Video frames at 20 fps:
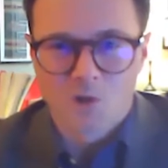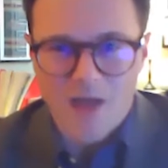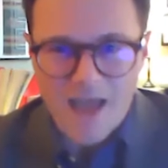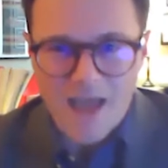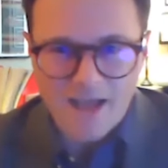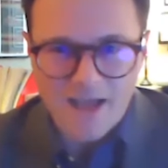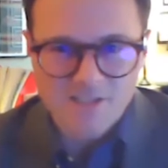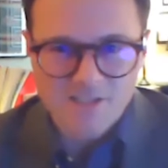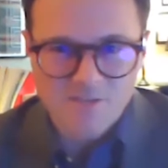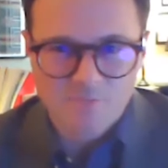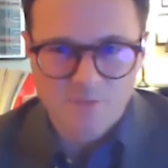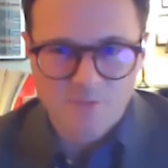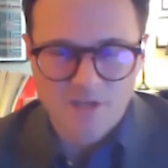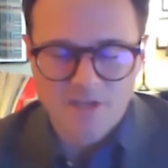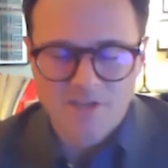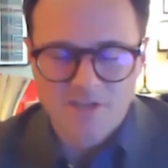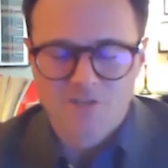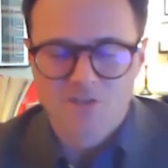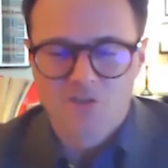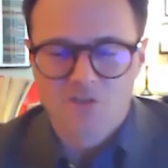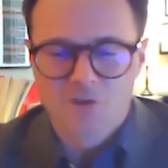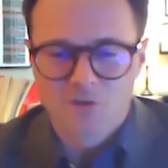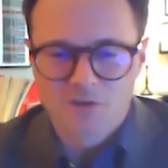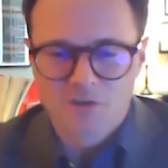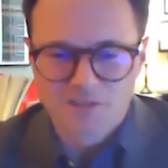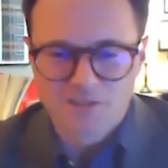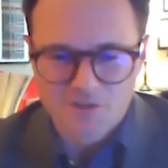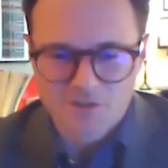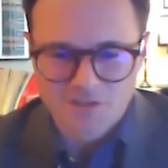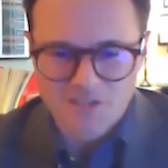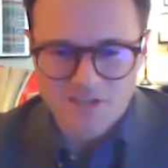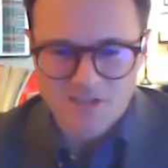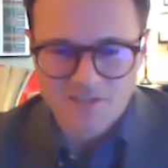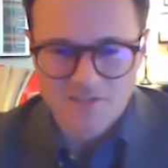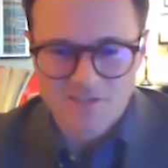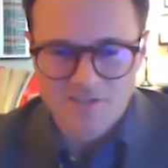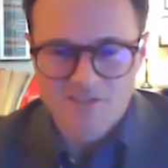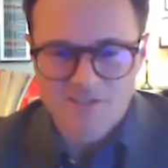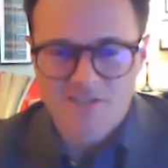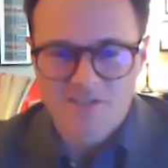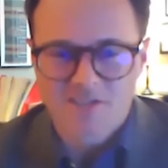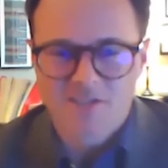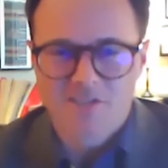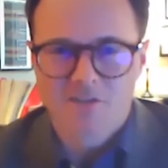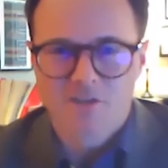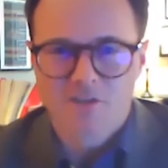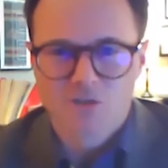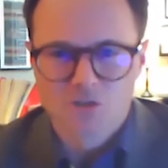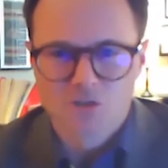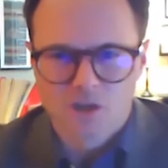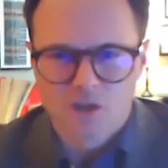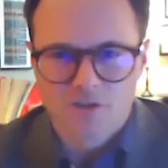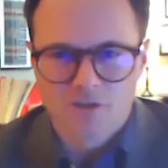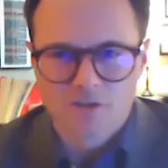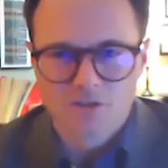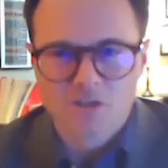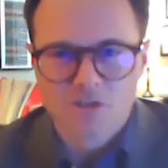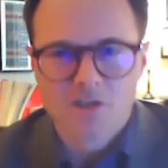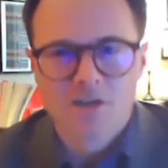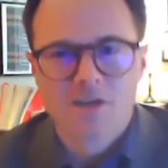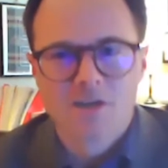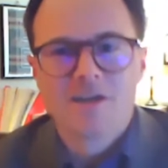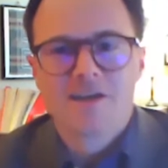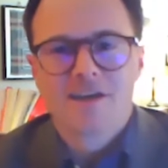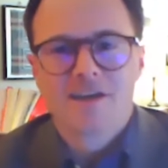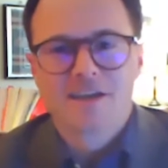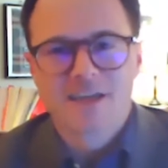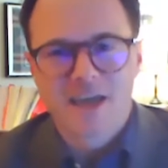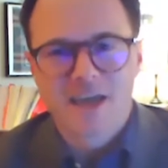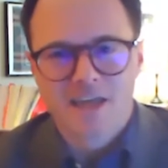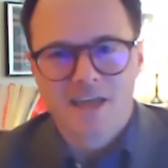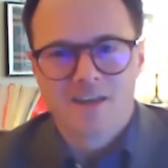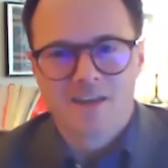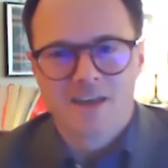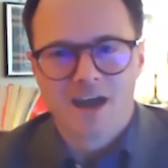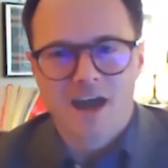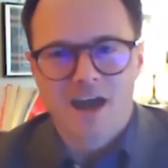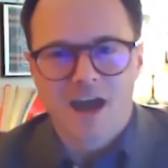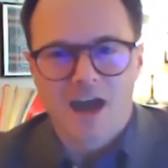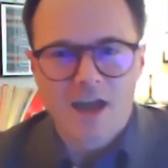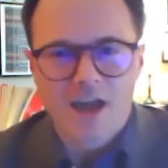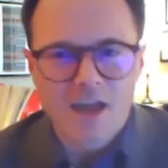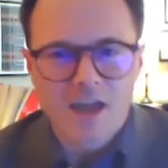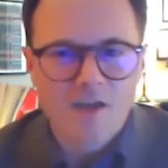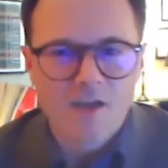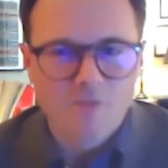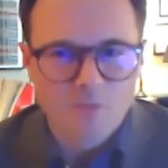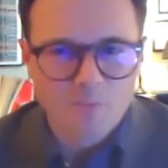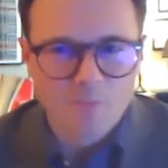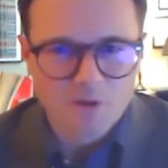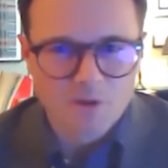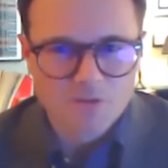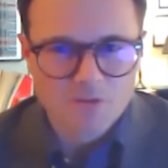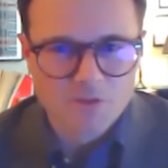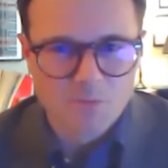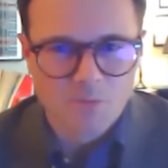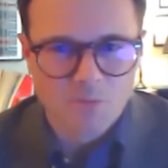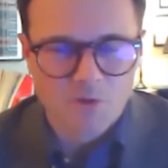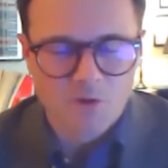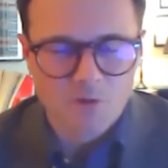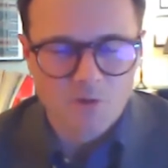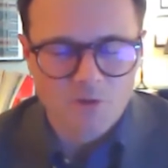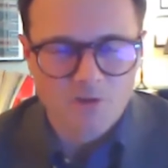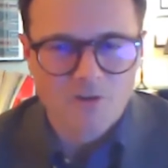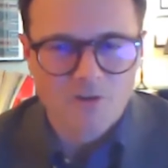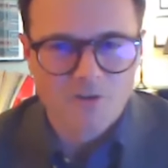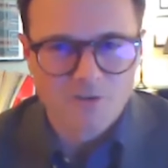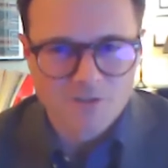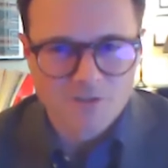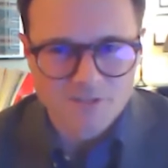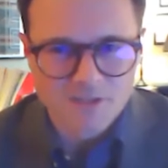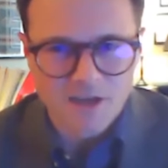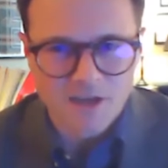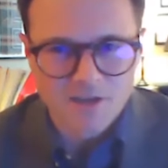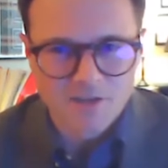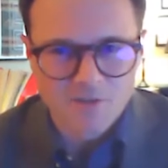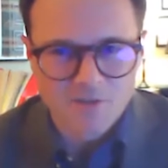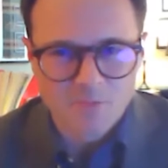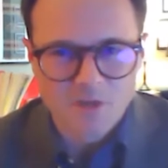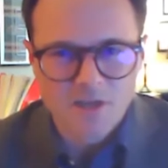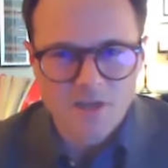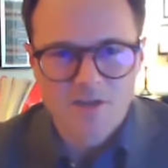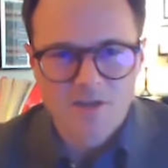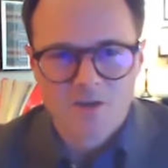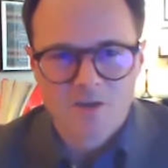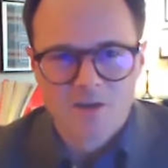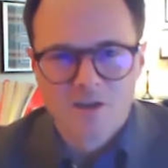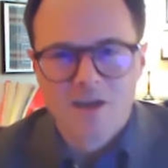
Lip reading: ask me during their sentencing, "Judge, can I have a peer support worker assigned to me?"